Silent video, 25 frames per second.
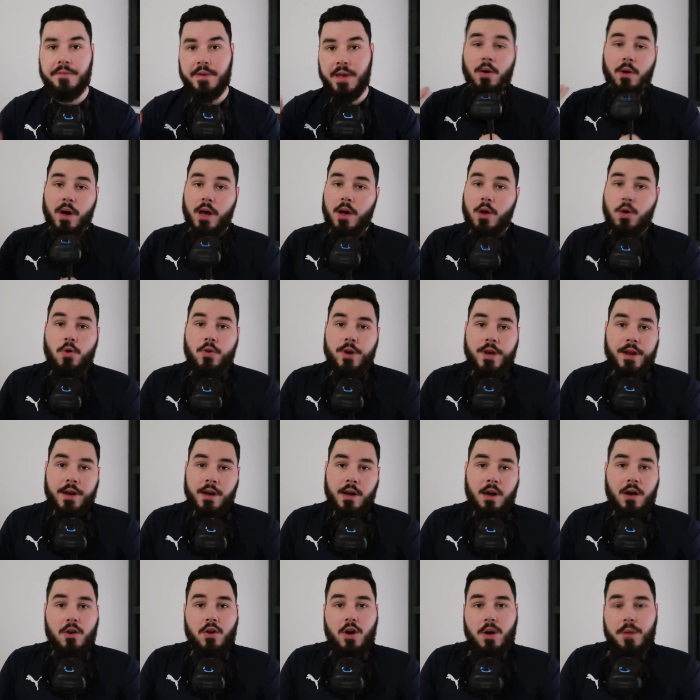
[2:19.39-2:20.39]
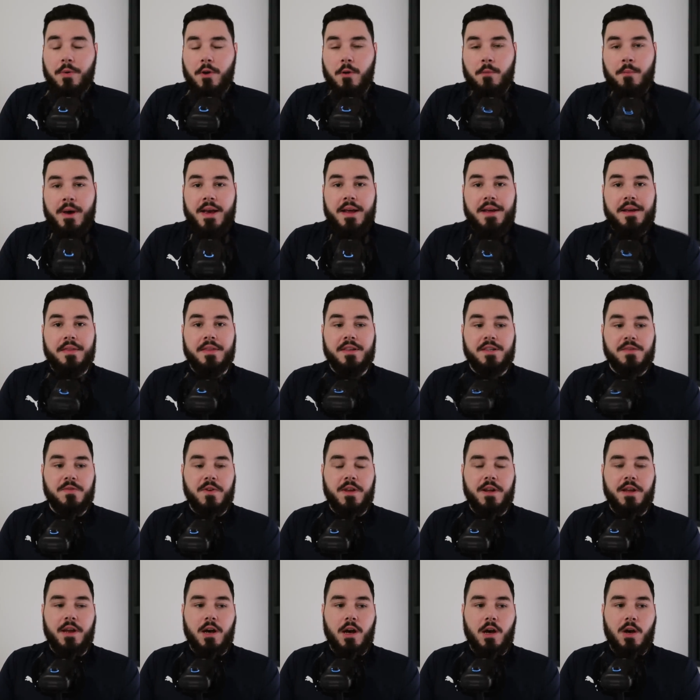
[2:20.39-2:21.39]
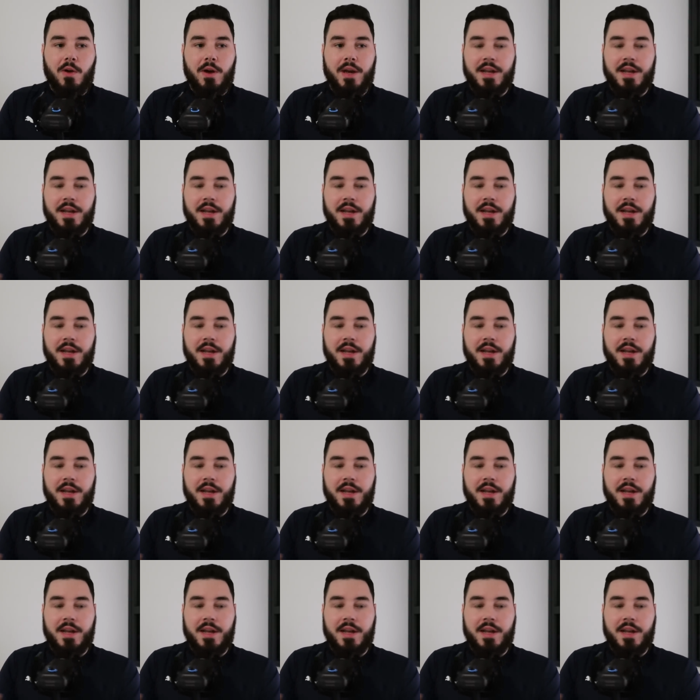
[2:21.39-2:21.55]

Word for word: Though I already know upon making this video,